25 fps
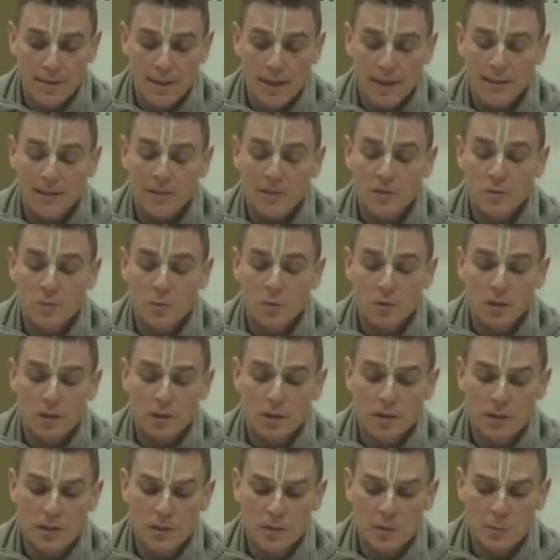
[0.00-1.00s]
That is
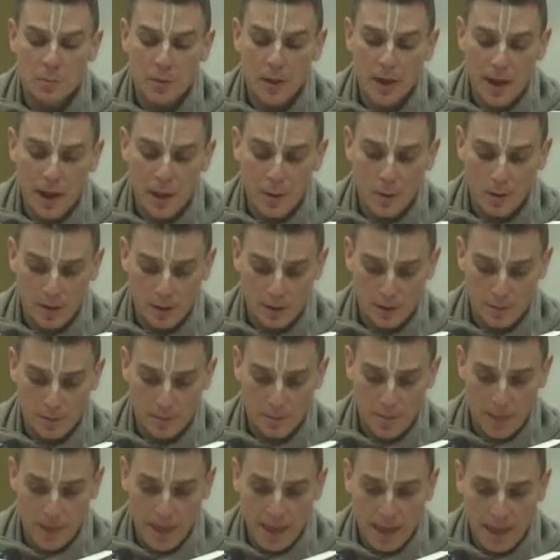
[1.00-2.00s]
within his power.
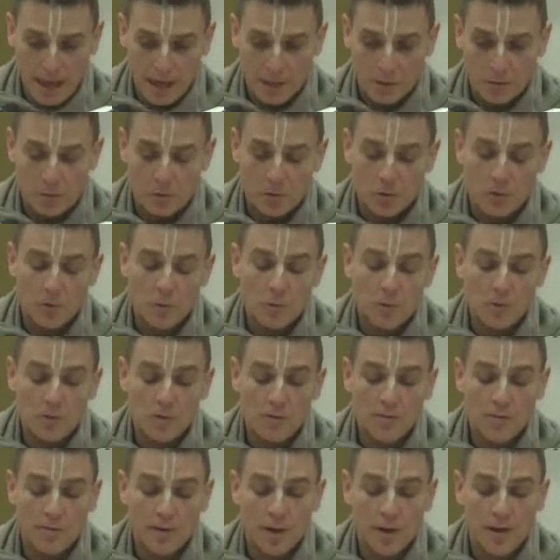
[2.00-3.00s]
Arjuna was
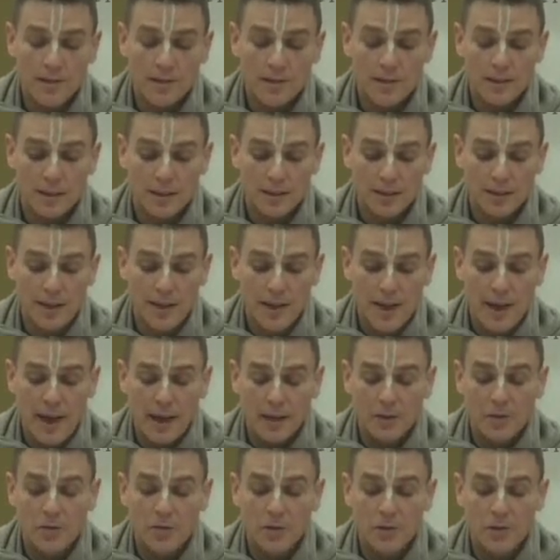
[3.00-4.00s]
a fighter,
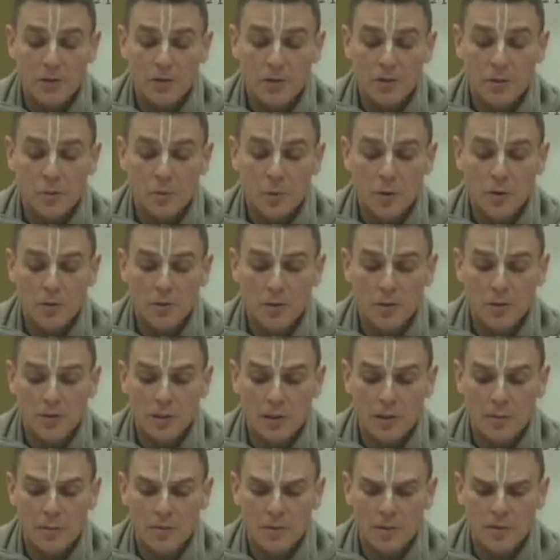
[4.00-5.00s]
and Krishna wanted
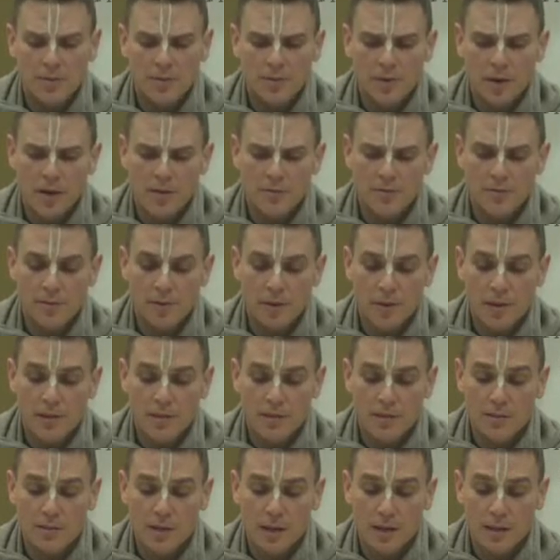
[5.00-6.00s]
him to fight for
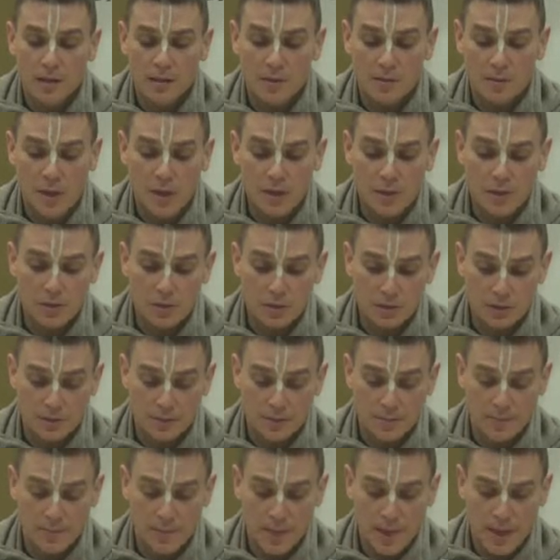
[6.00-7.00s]
his satisfaction.
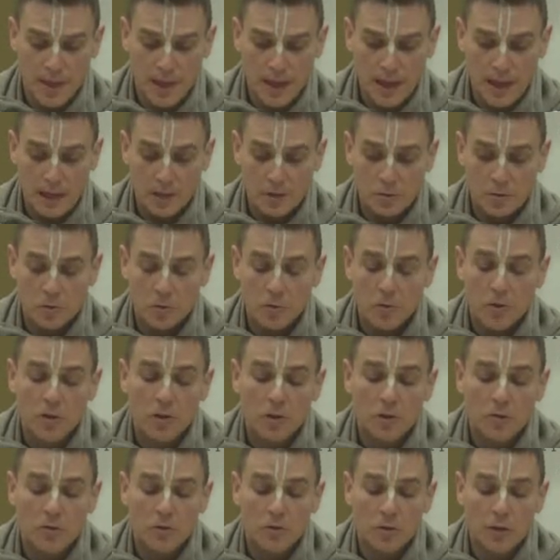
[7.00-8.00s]

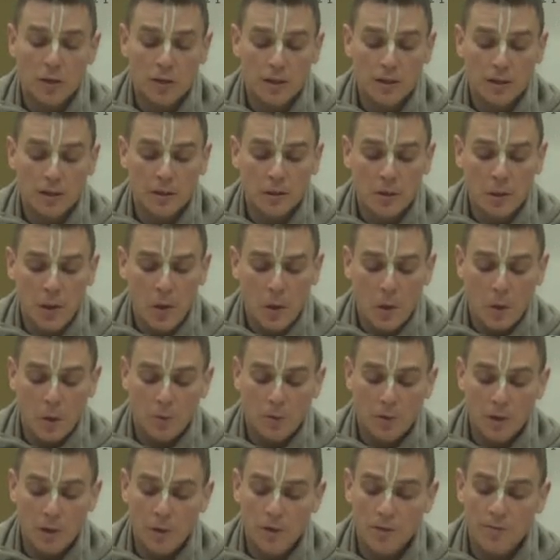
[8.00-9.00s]
Arjuna agreed,
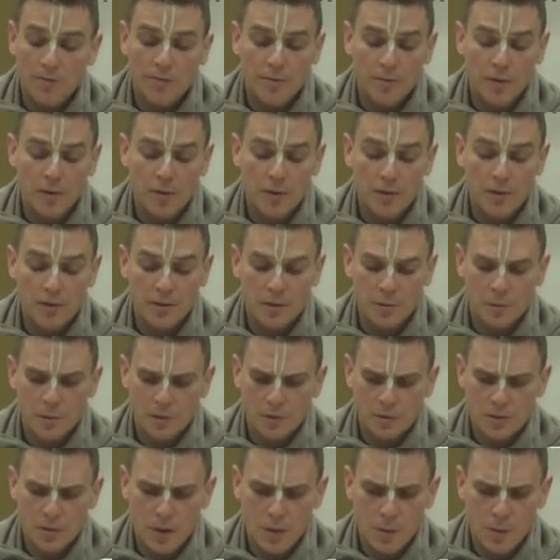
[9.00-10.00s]
although at first he
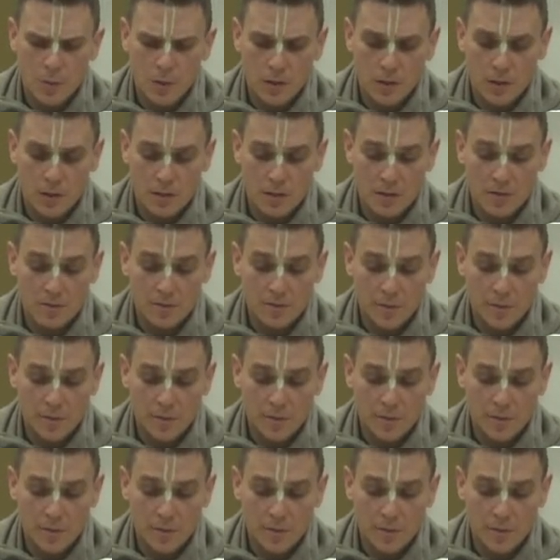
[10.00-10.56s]
was not willing to